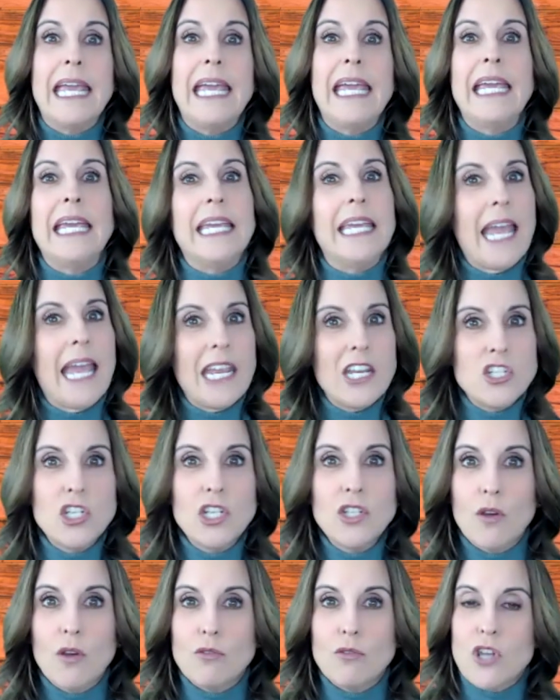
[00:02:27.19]

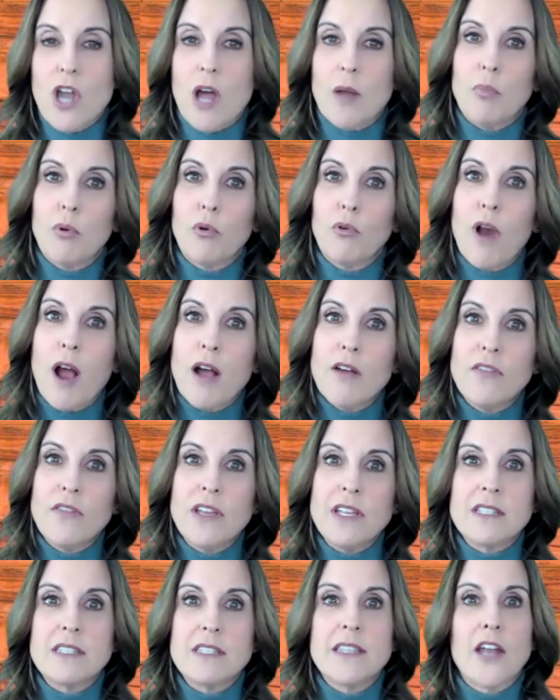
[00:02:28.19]
engaging those
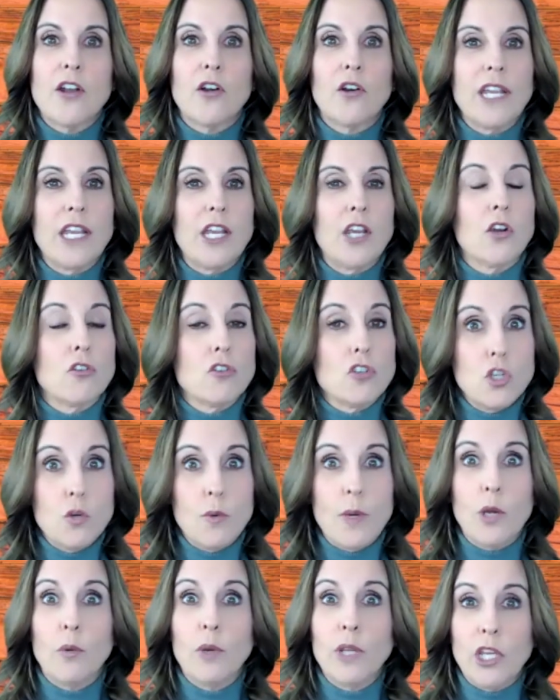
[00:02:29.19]
nonprofits that are here
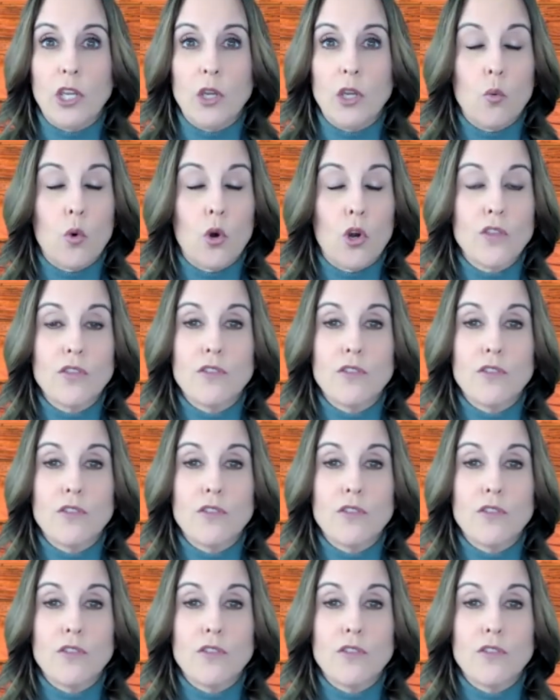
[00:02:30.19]
doing really good work.